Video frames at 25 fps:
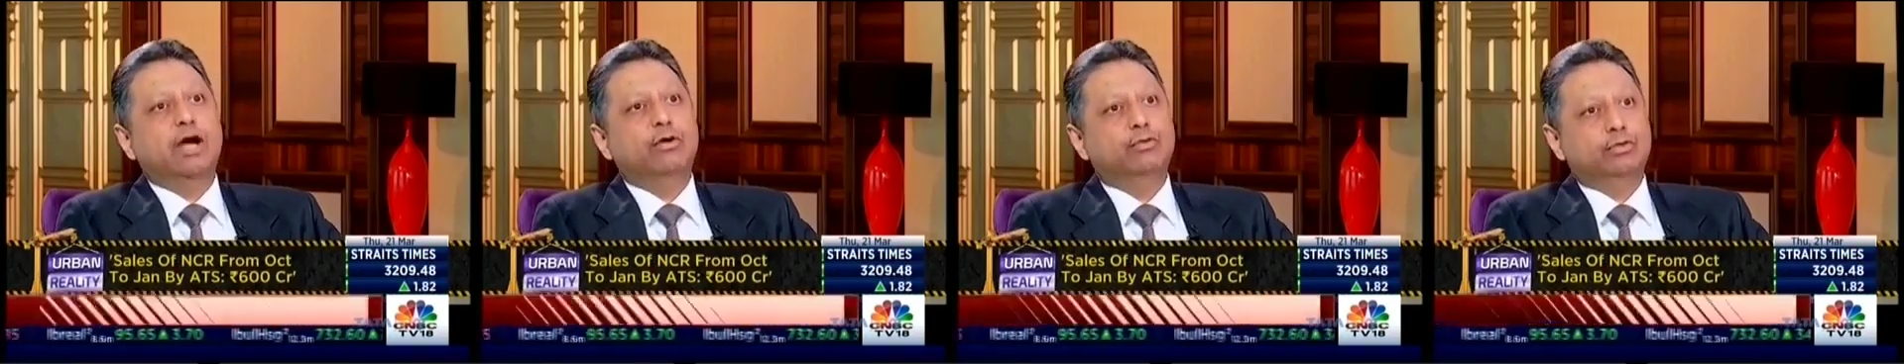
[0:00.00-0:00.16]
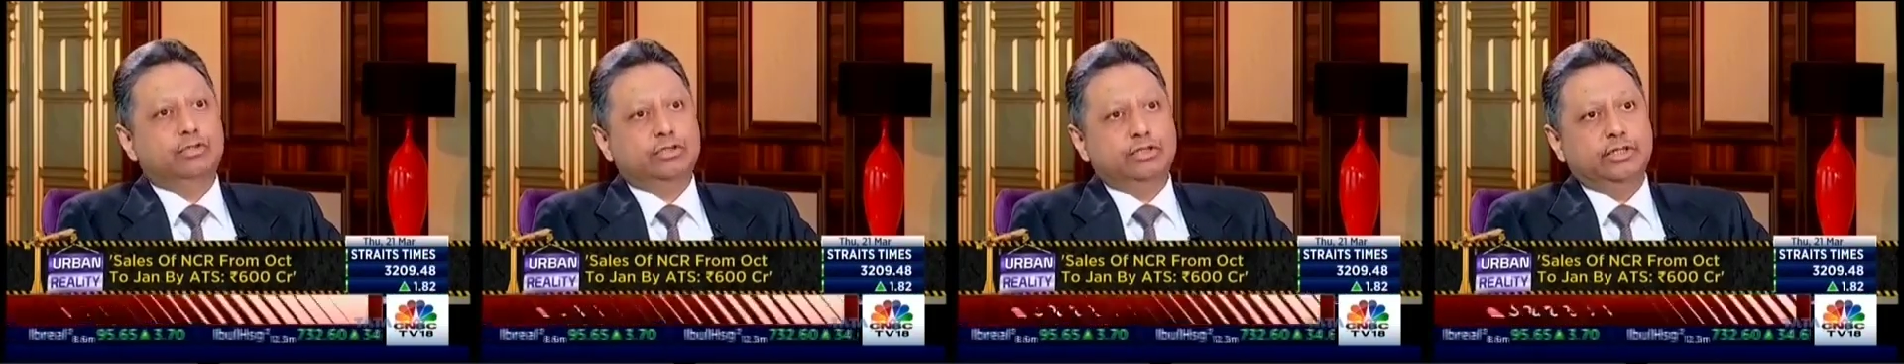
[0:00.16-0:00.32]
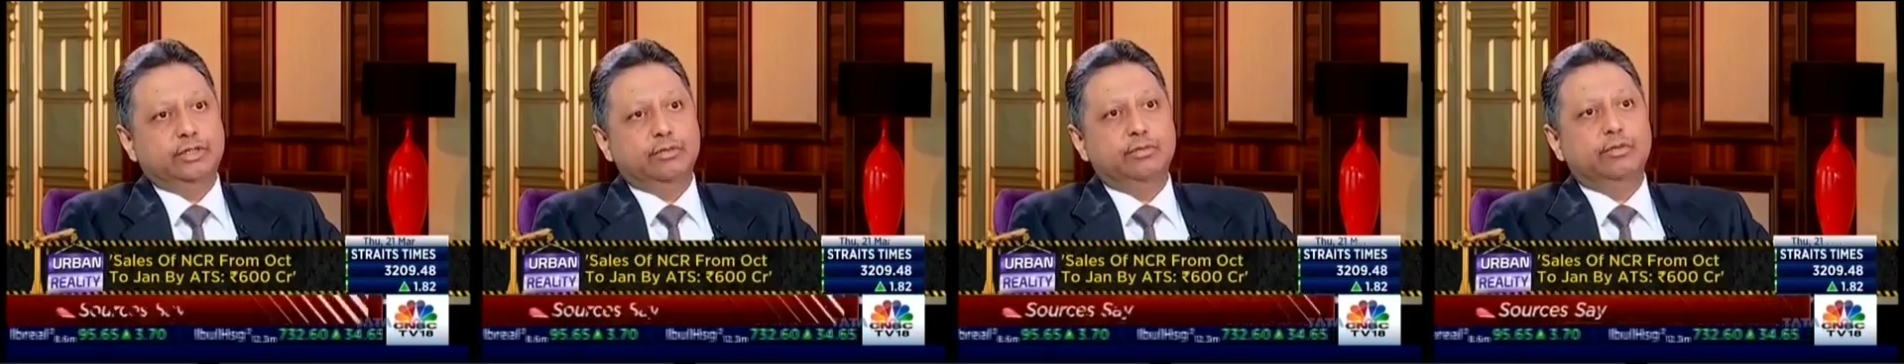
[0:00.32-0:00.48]
I
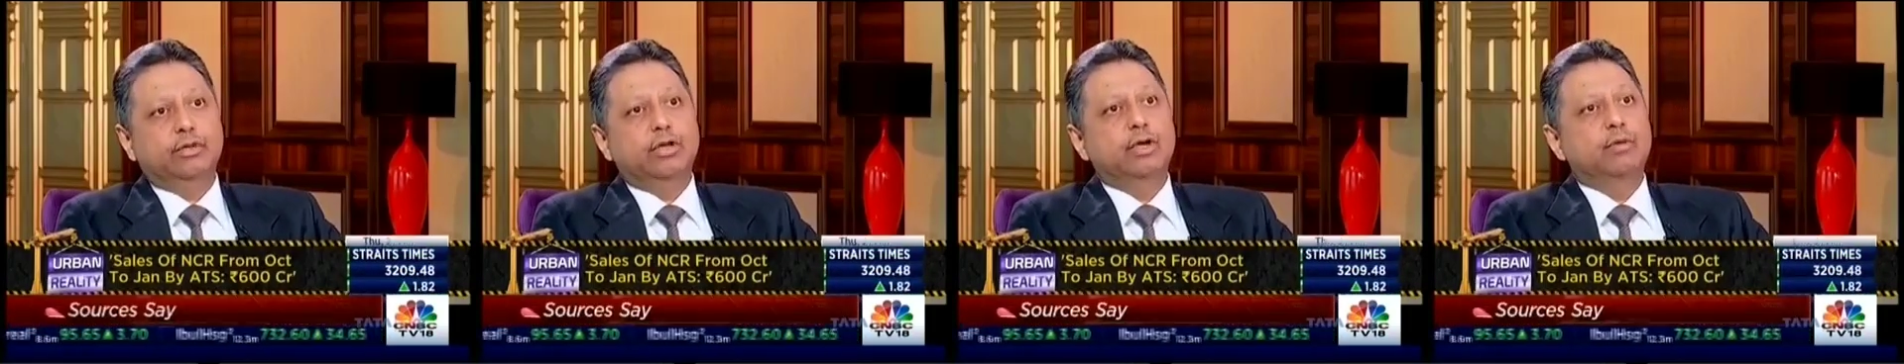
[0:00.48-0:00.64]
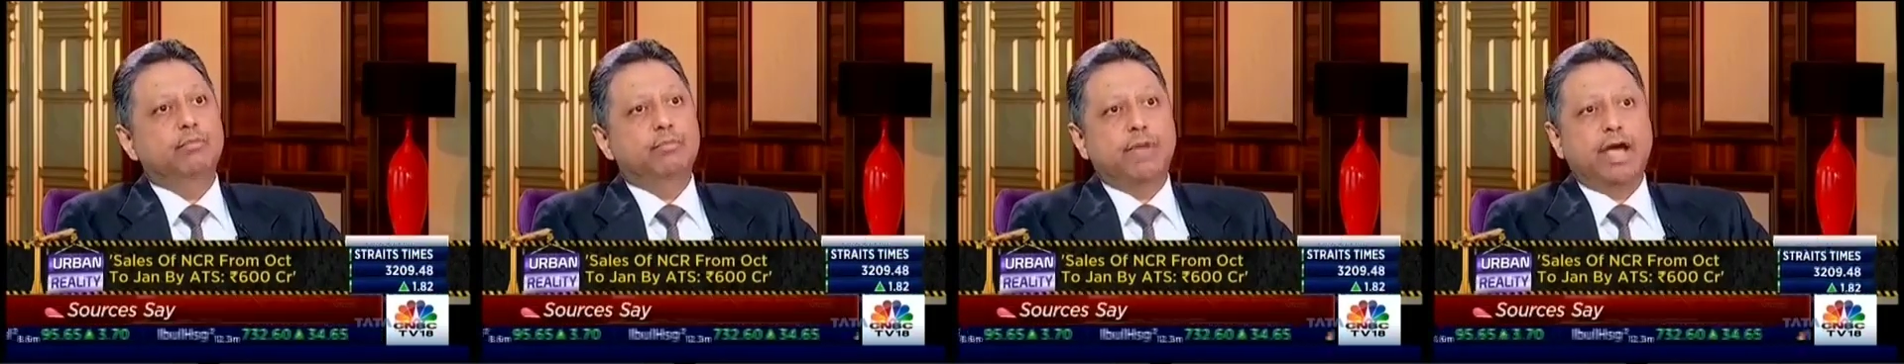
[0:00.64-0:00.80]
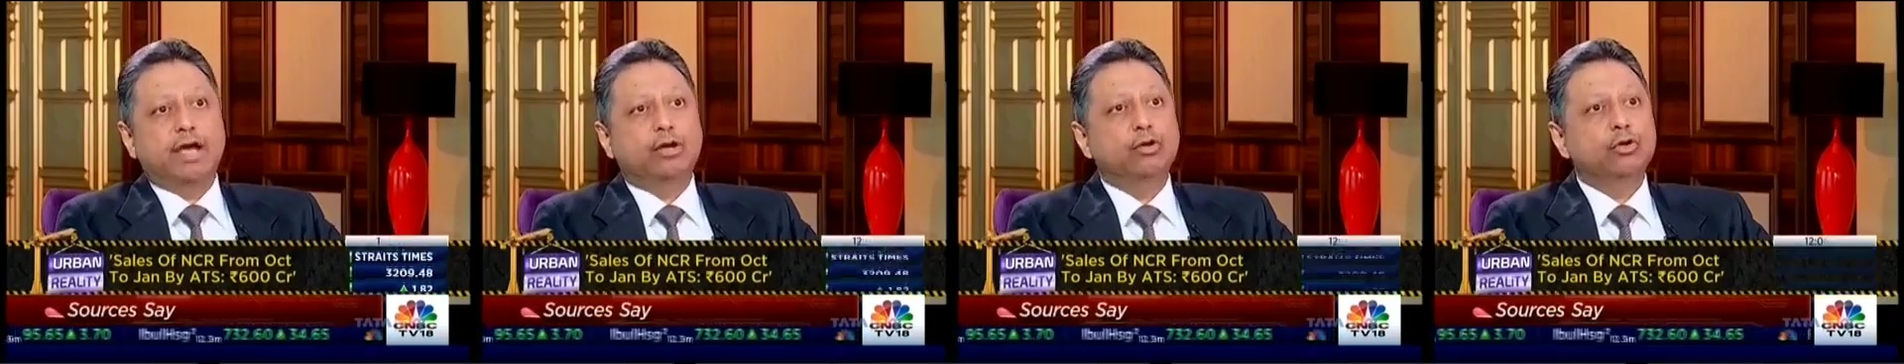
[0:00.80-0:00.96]
would say.
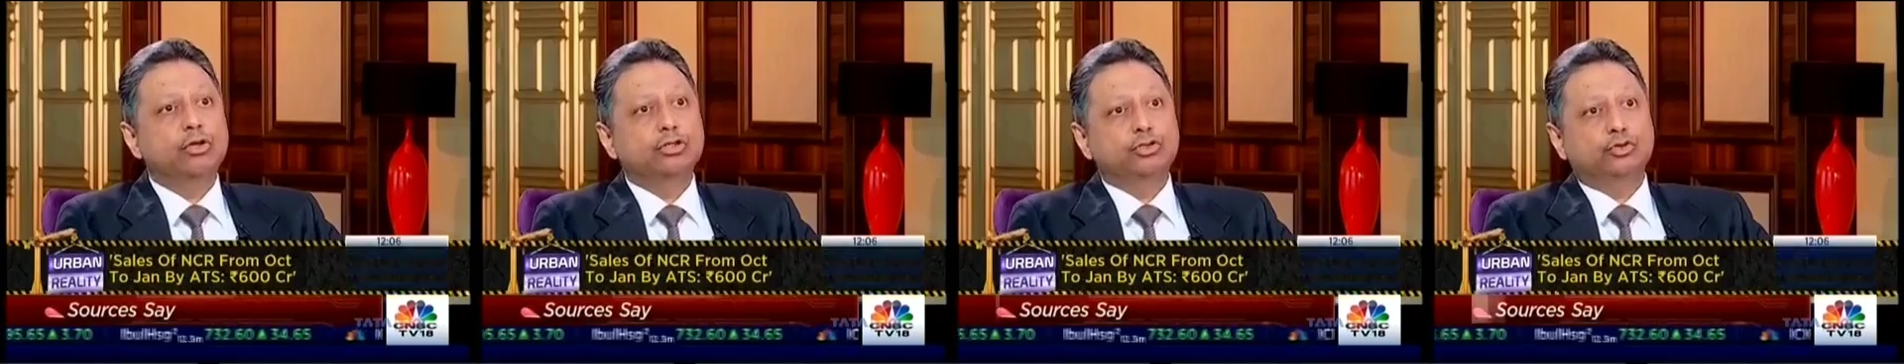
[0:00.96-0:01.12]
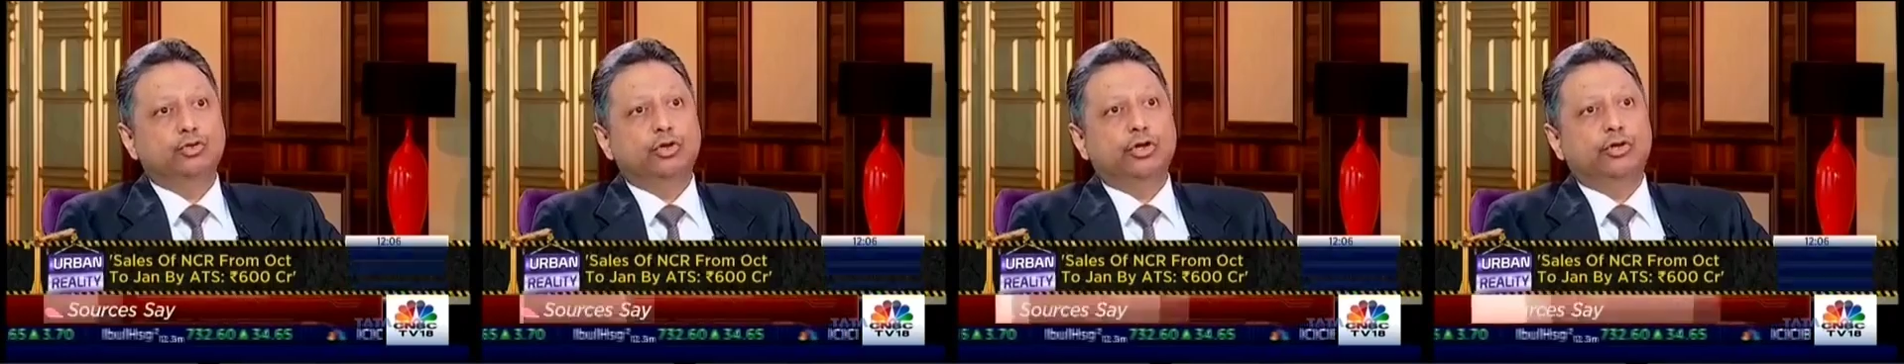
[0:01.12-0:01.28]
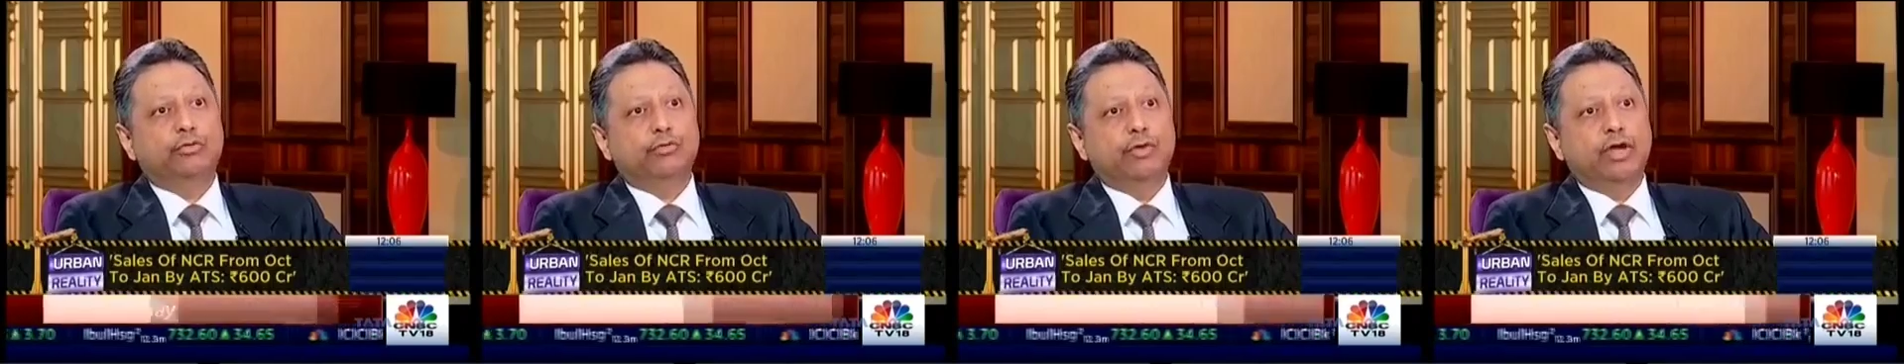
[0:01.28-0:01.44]
Bangalore
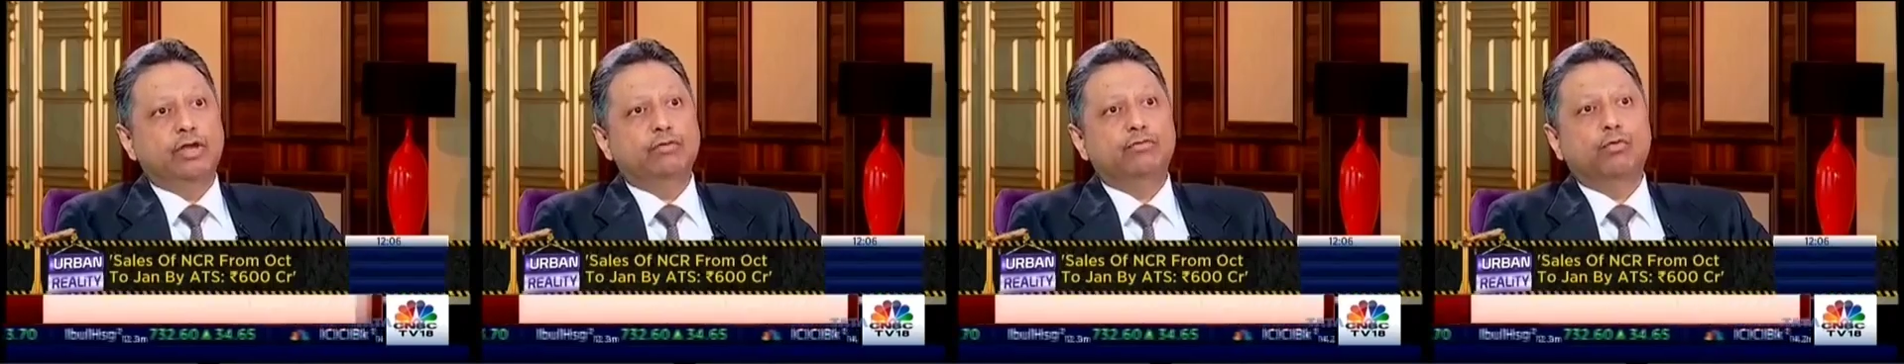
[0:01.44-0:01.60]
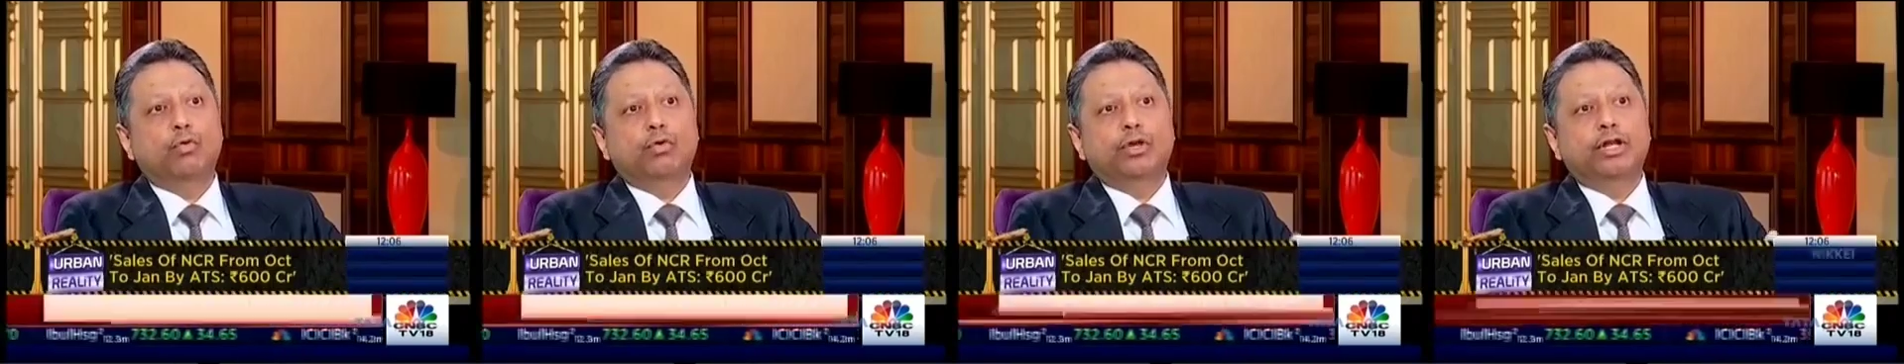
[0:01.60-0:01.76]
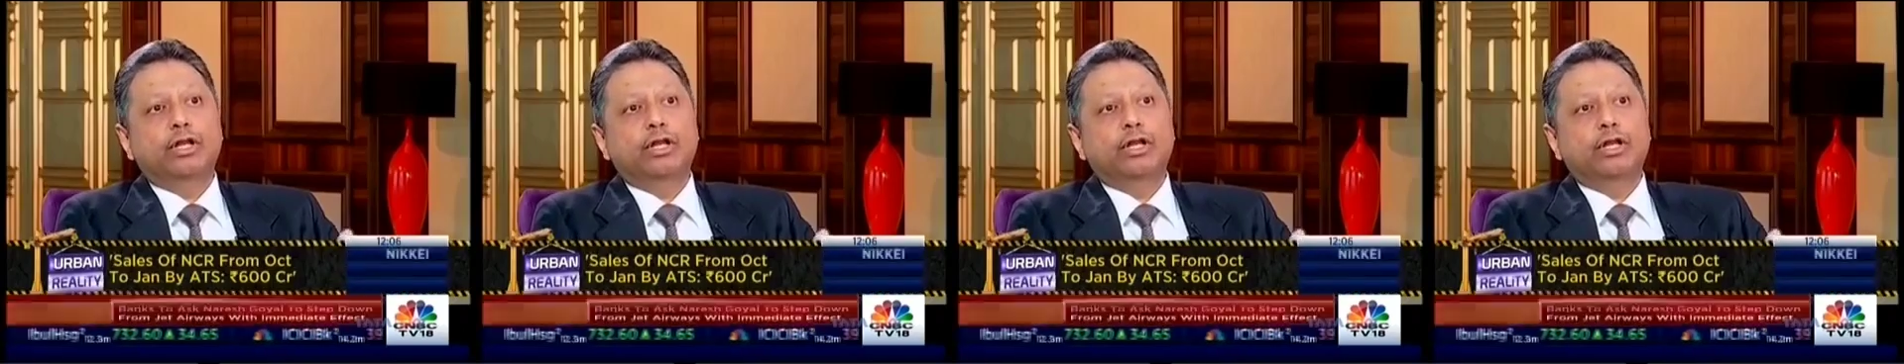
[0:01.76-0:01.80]
is doing well,